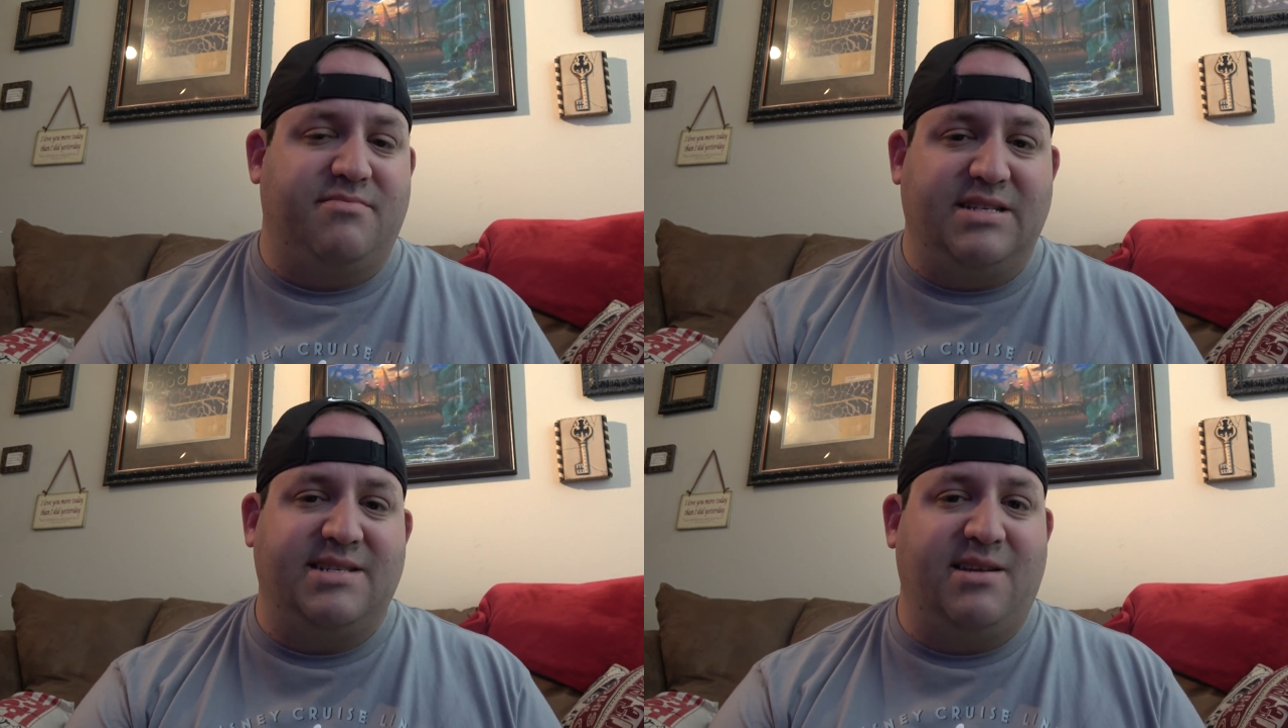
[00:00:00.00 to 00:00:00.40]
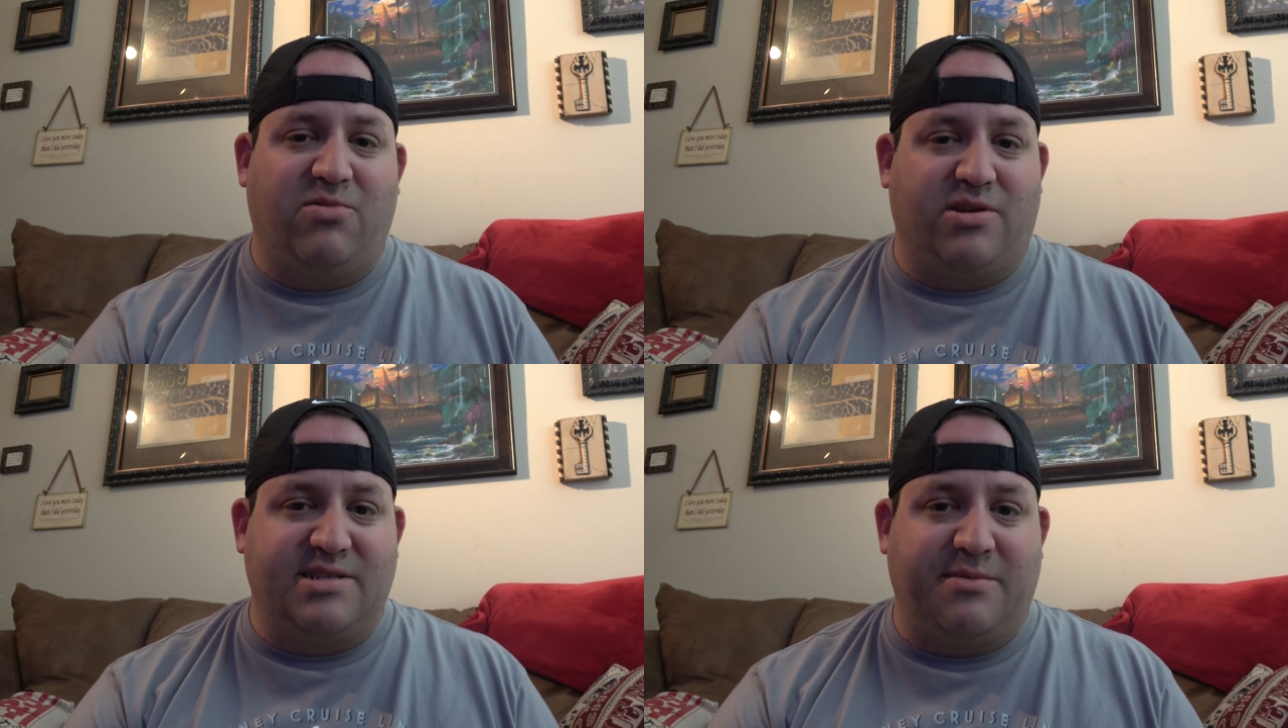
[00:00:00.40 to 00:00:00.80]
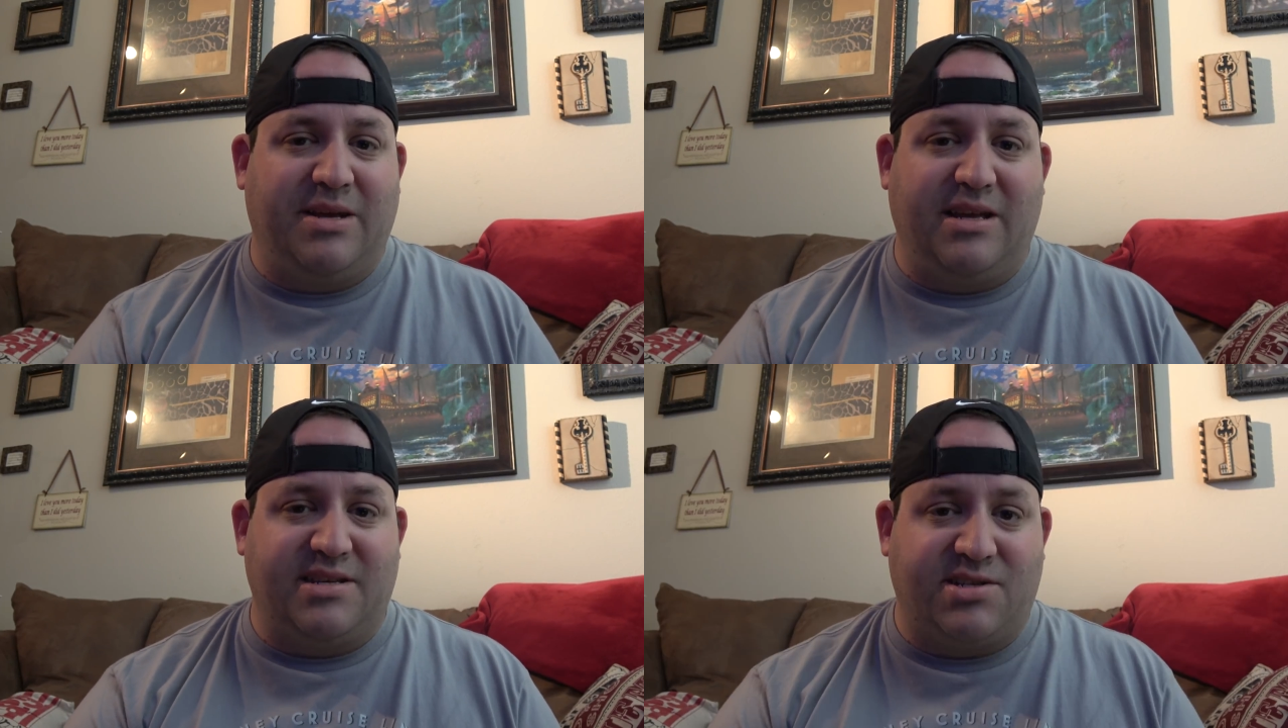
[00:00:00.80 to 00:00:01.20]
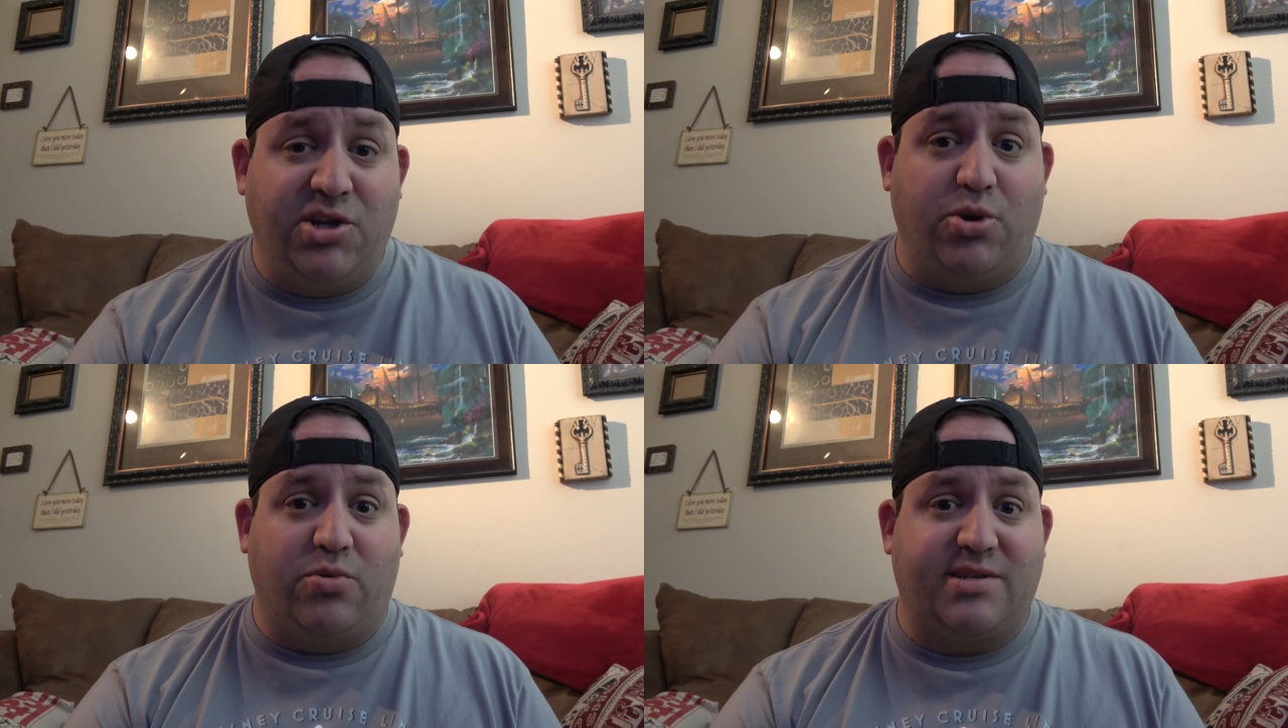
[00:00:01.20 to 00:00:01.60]
Disney World to me is
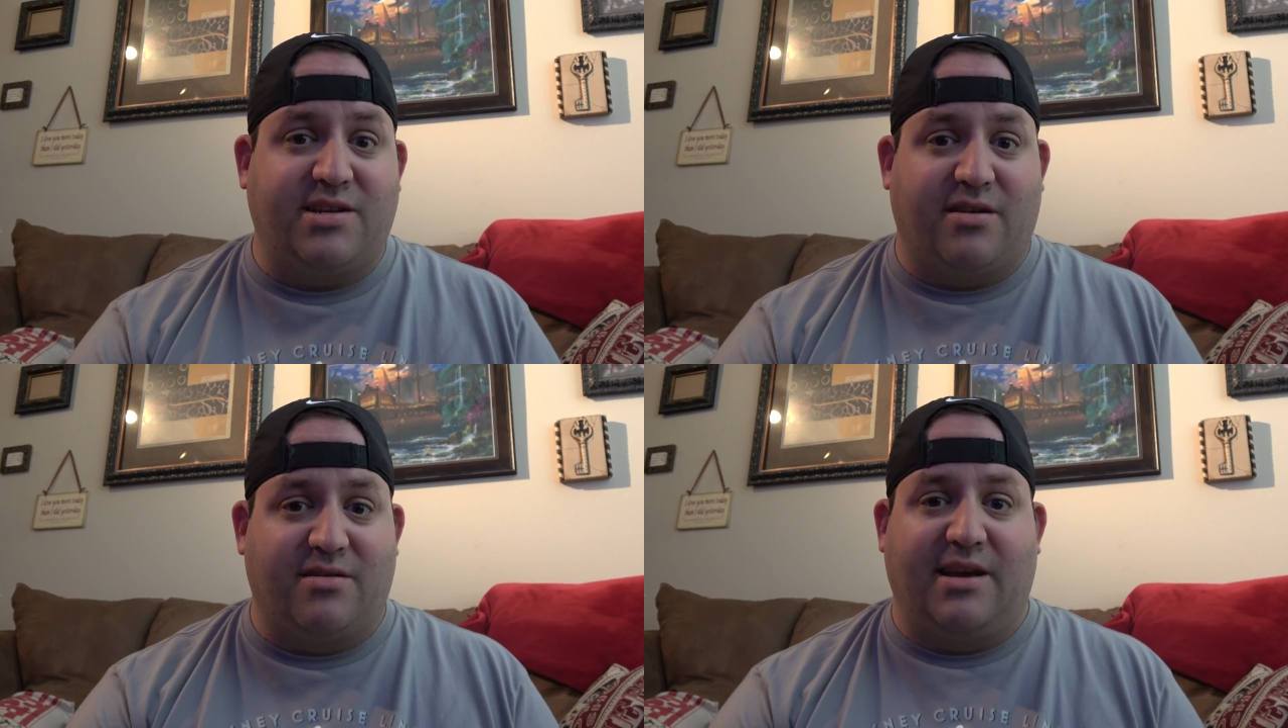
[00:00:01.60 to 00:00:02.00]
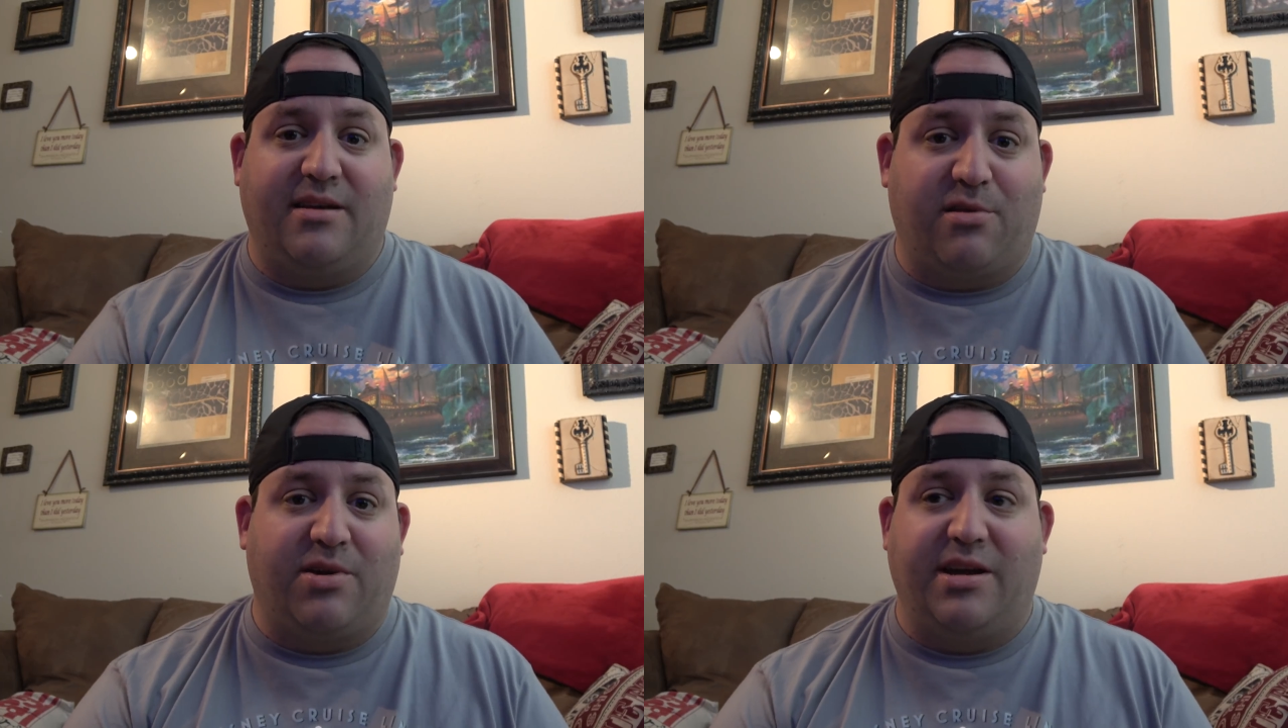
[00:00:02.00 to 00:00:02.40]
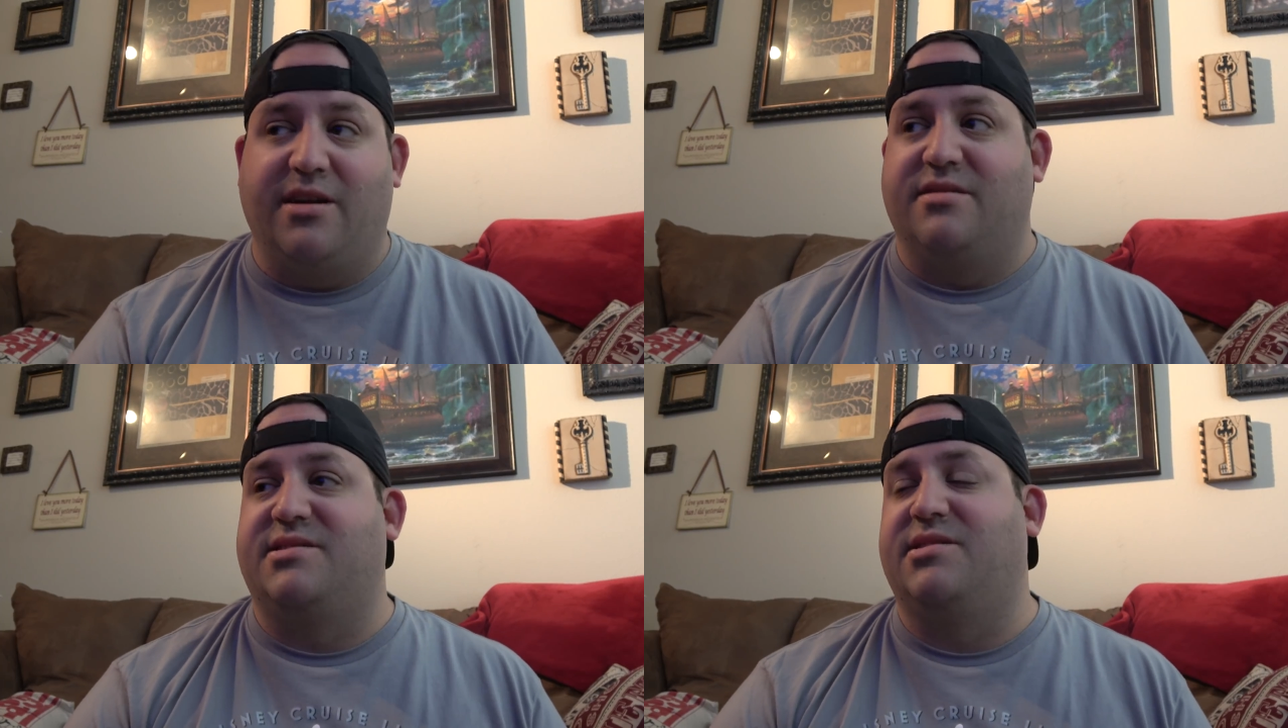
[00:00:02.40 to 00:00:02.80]
new still, like 3 years.